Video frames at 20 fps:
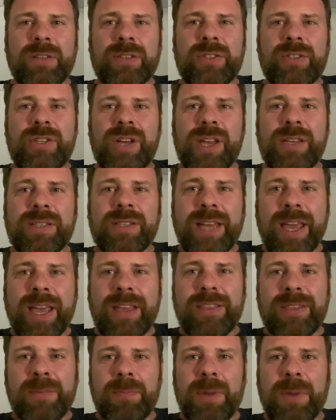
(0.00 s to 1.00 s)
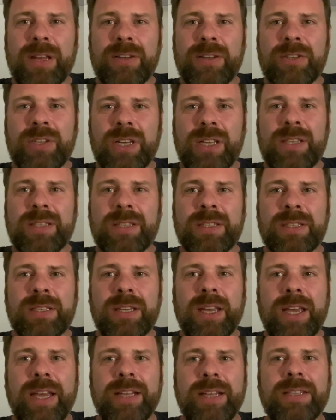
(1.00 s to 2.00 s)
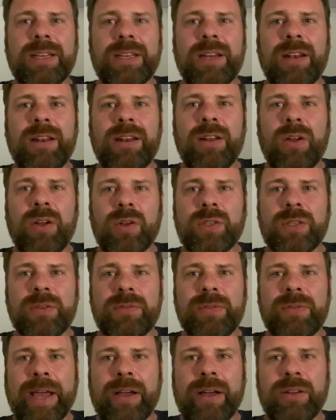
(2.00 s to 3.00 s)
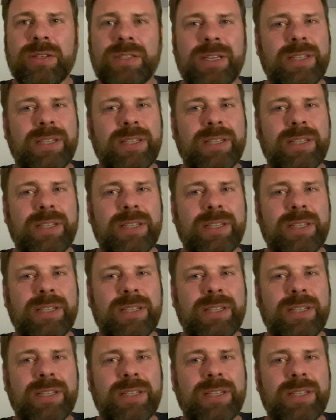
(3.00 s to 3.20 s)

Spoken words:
Just take the plunge. It's a lot of house.